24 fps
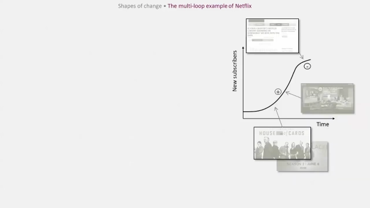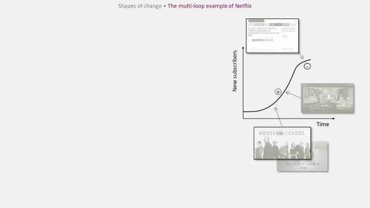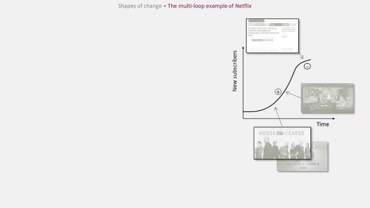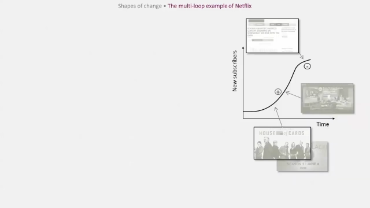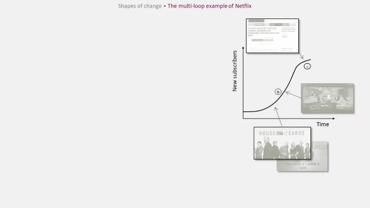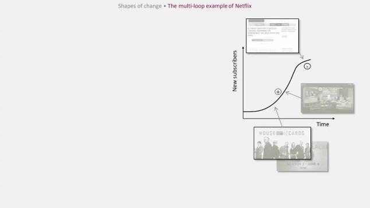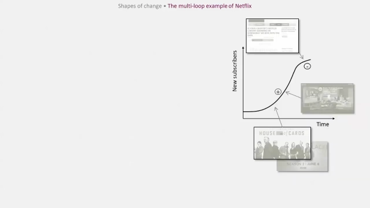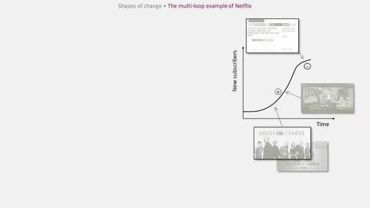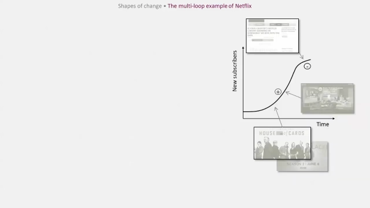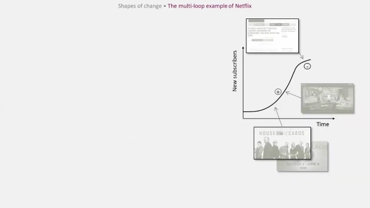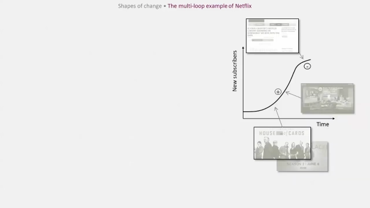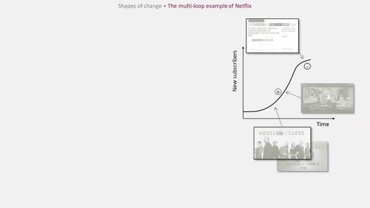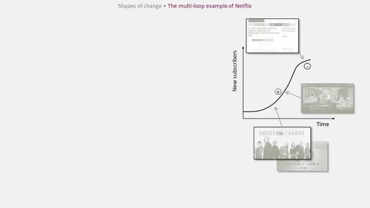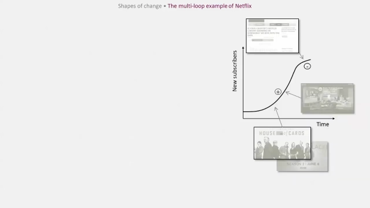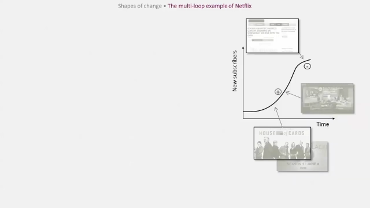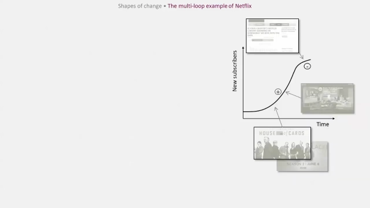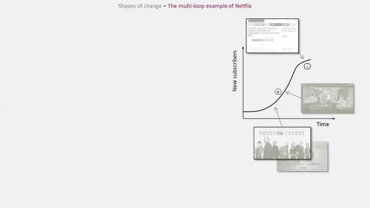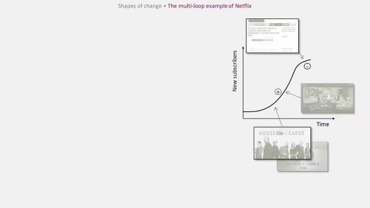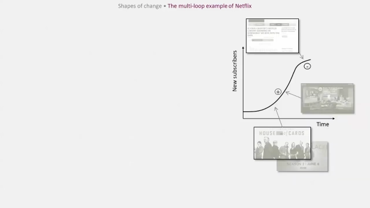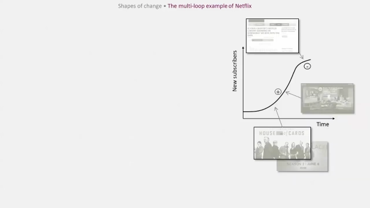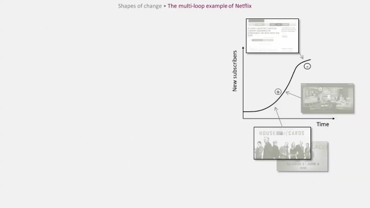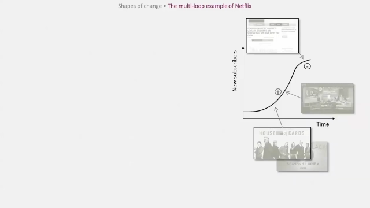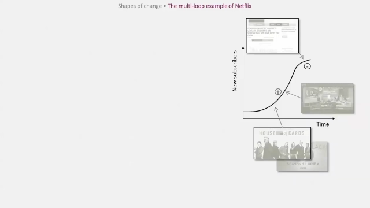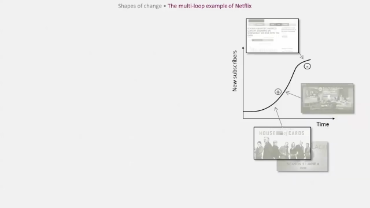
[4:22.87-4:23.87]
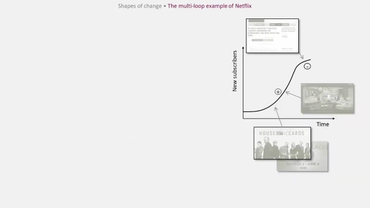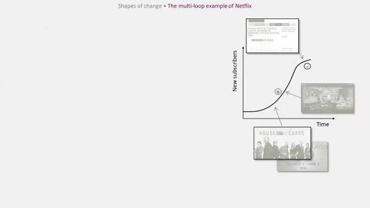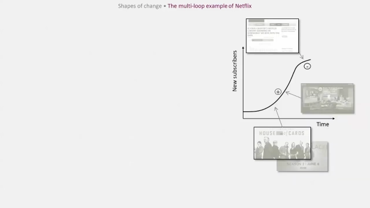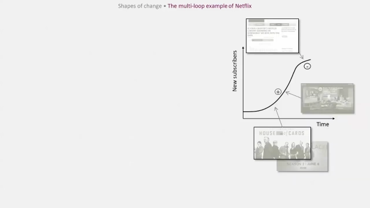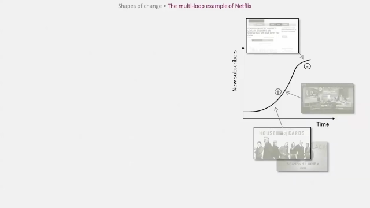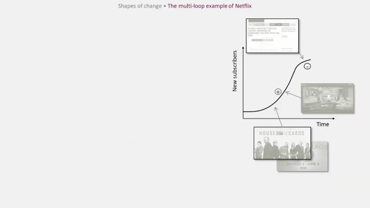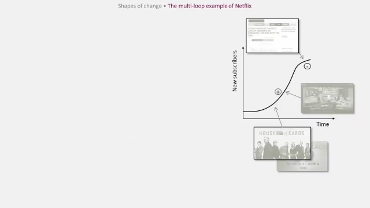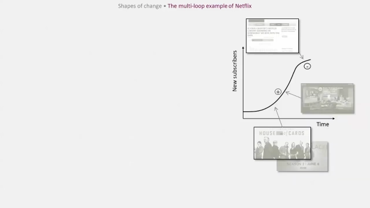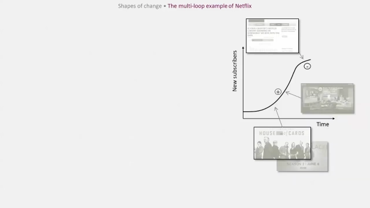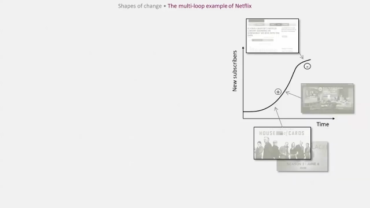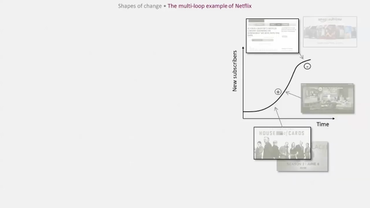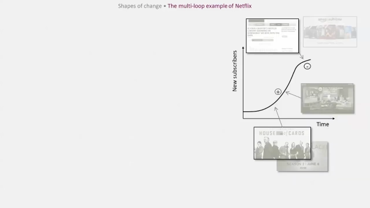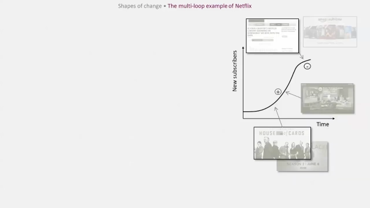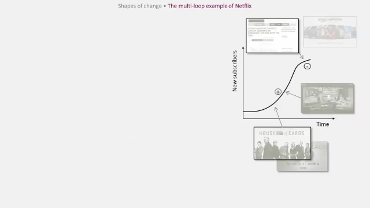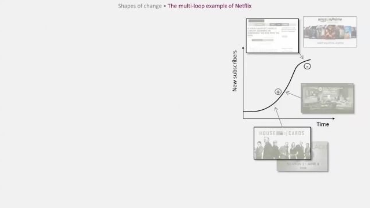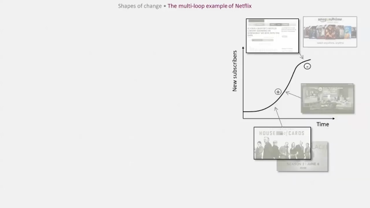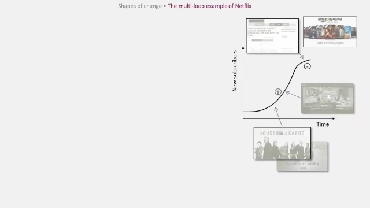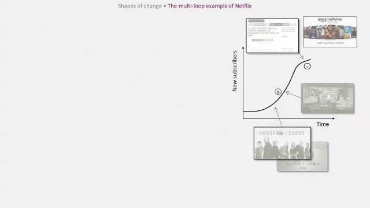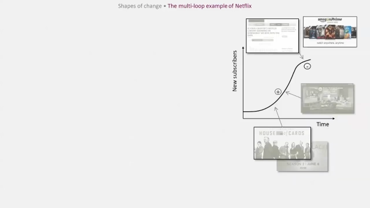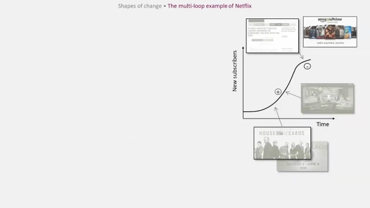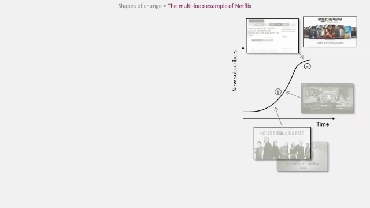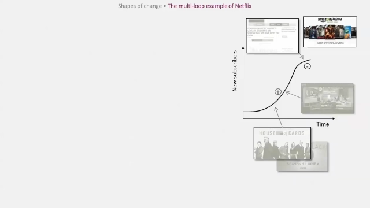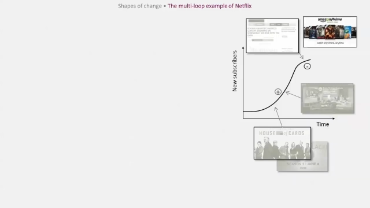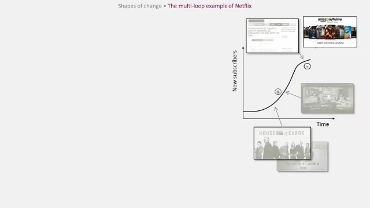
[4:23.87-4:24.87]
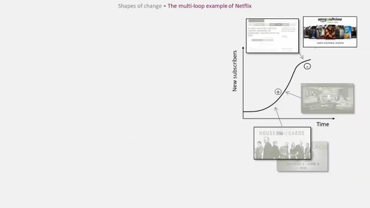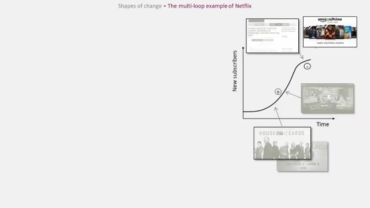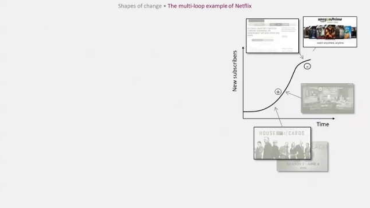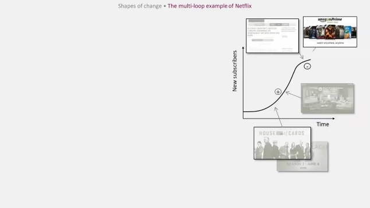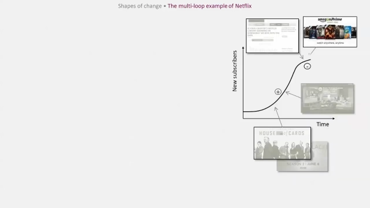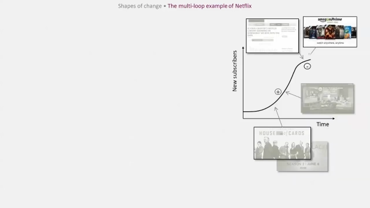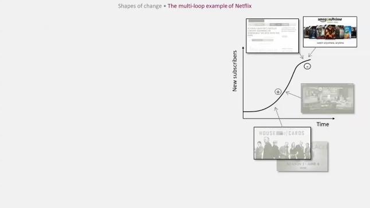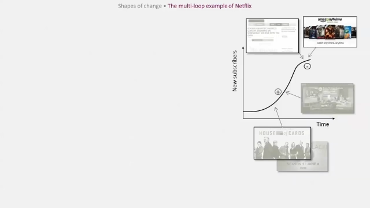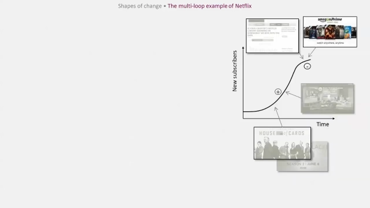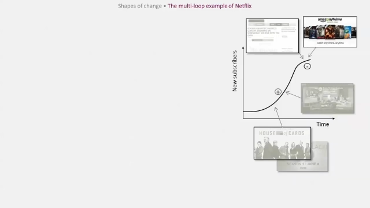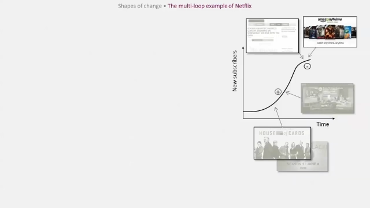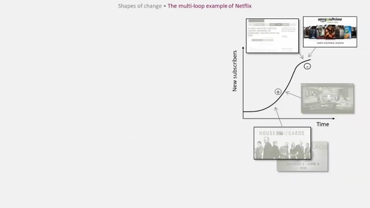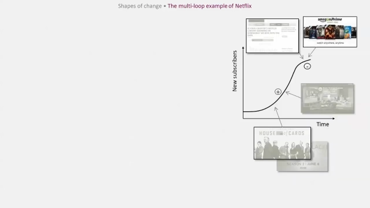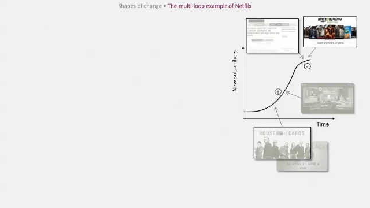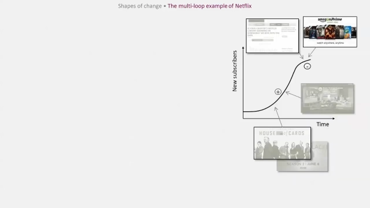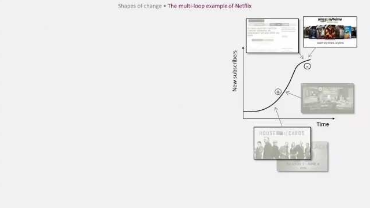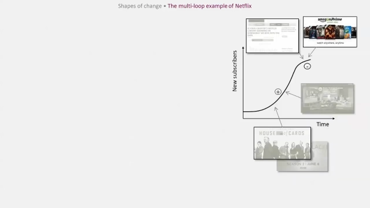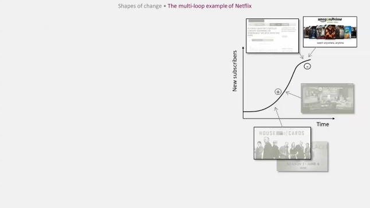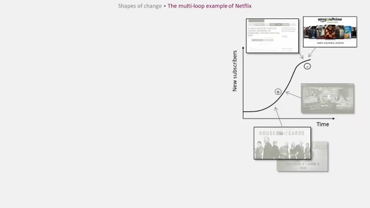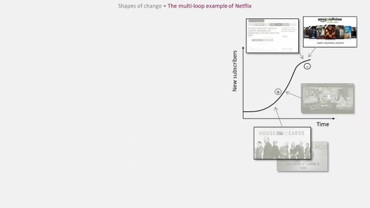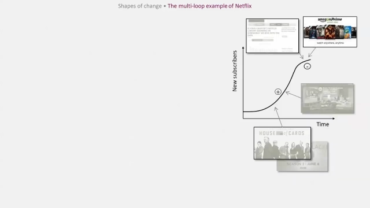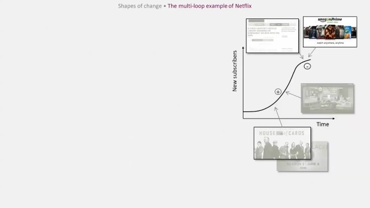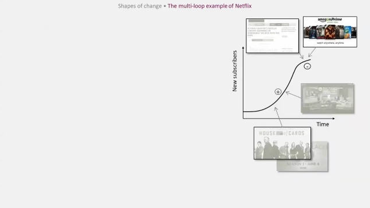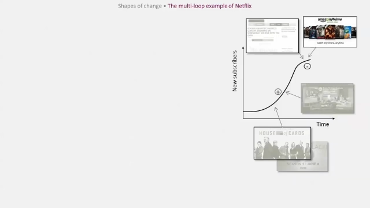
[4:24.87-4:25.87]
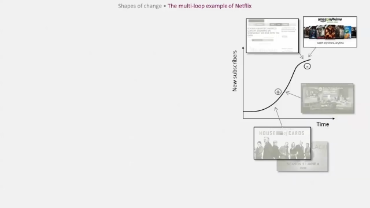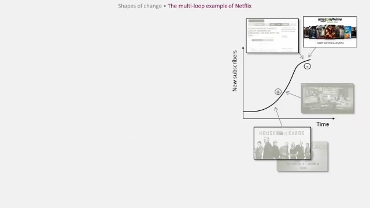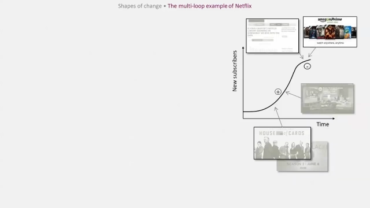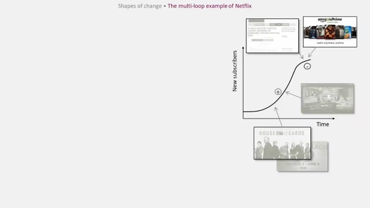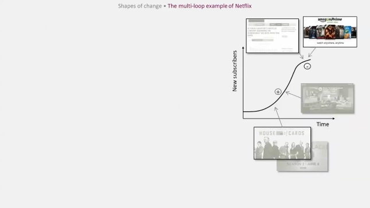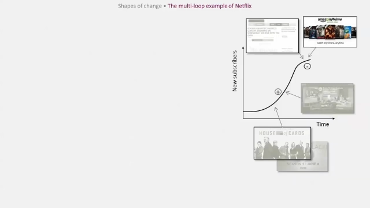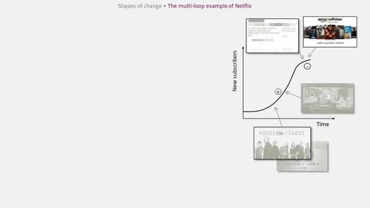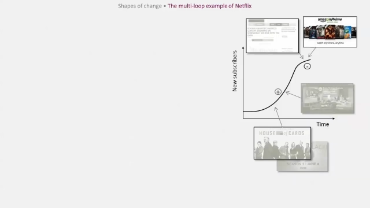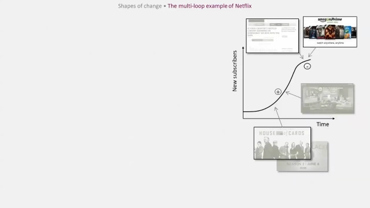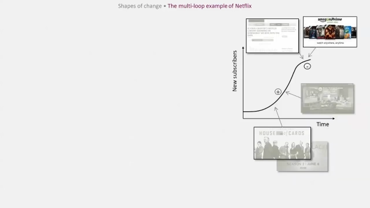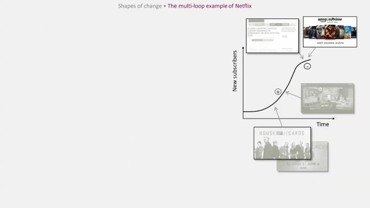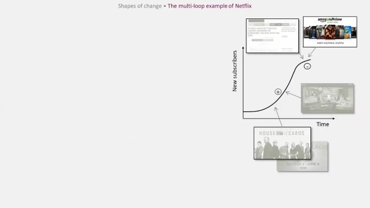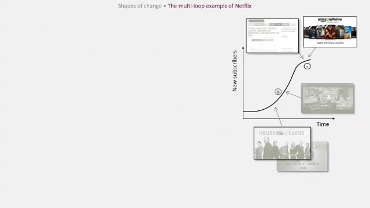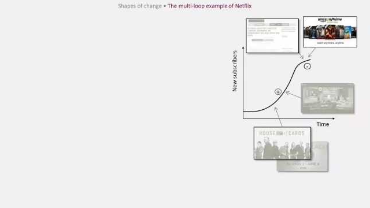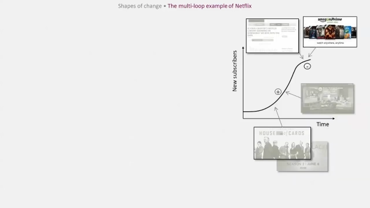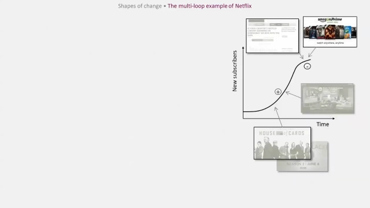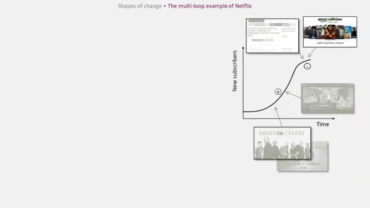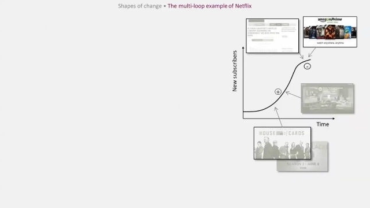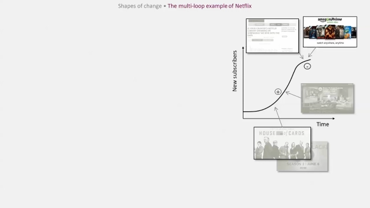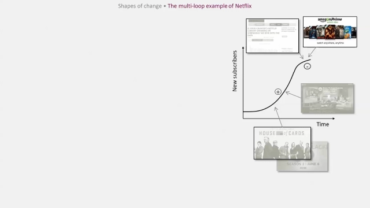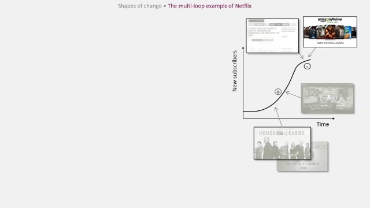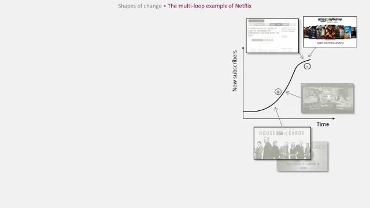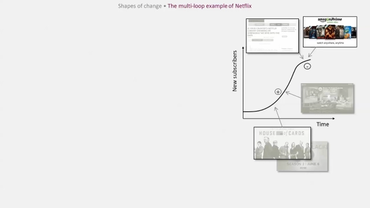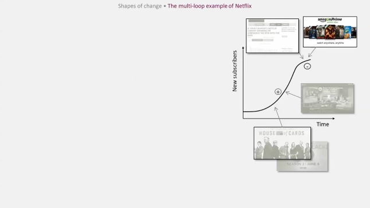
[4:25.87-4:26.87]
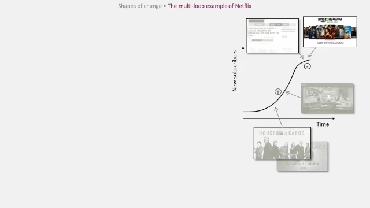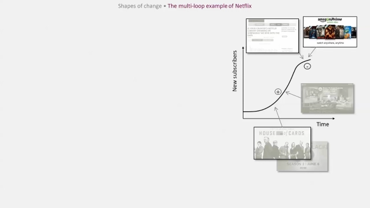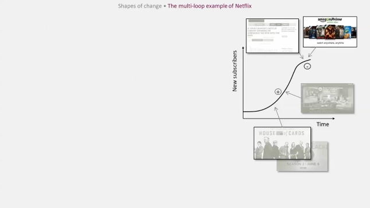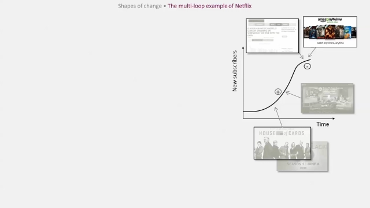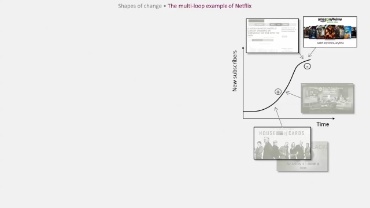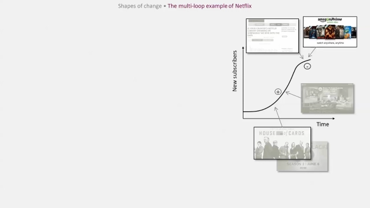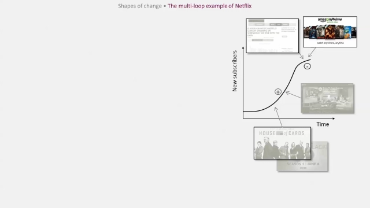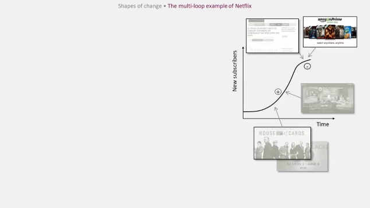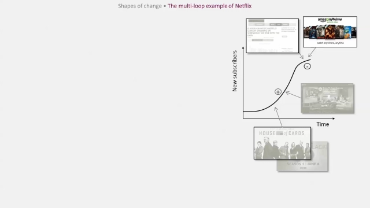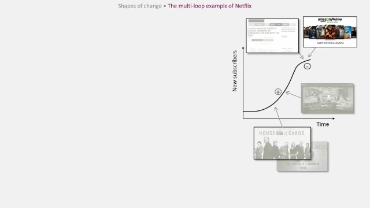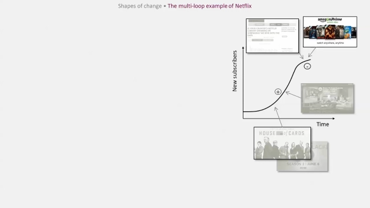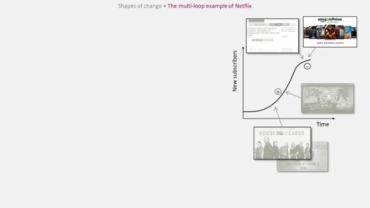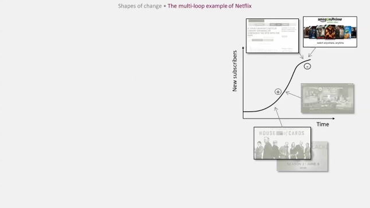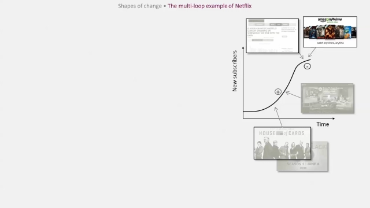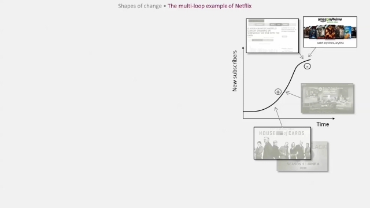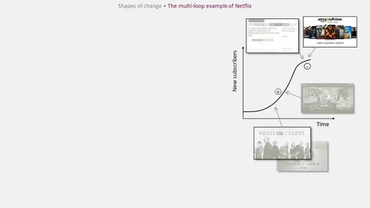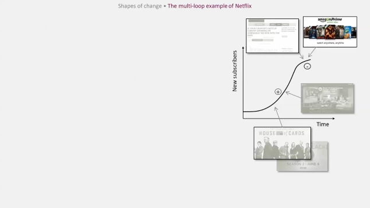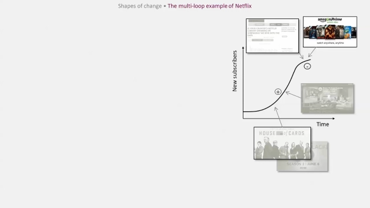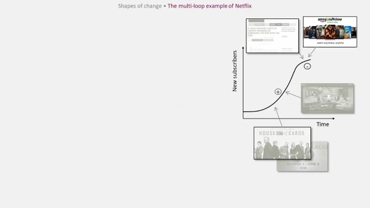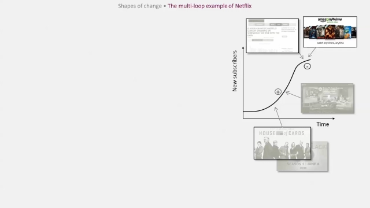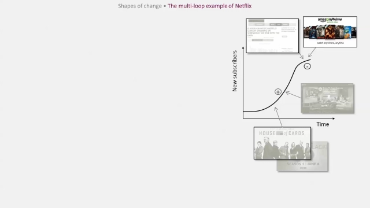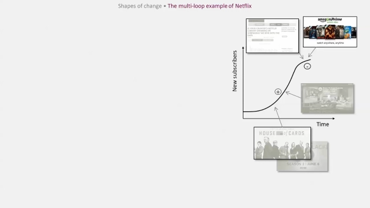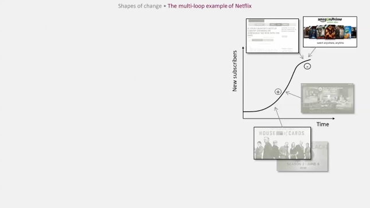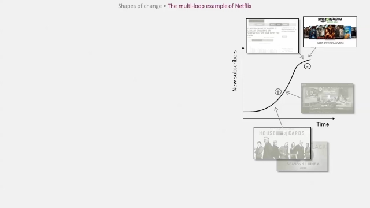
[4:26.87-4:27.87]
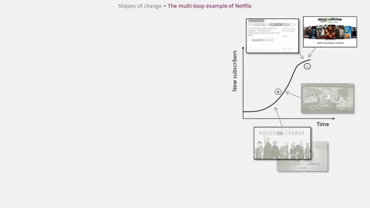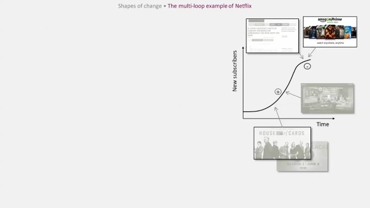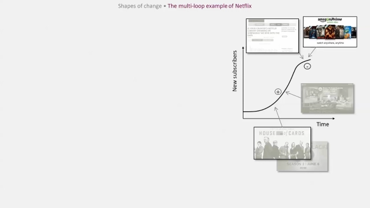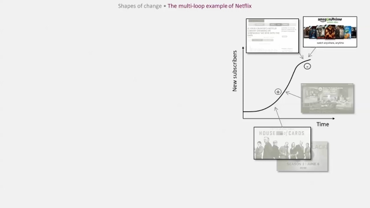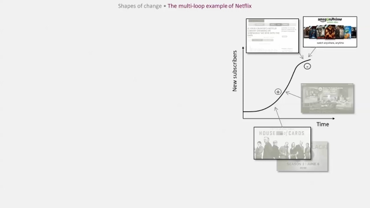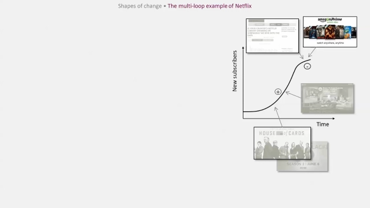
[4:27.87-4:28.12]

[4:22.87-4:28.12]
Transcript: (no speaker visible)